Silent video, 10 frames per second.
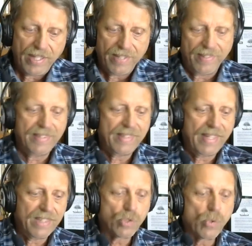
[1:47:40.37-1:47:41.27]
And the
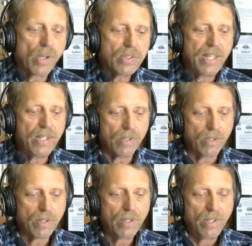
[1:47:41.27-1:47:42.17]
drugs here
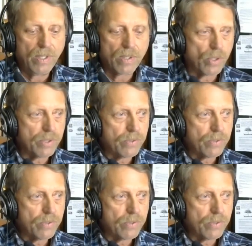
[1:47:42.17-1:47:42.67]
cost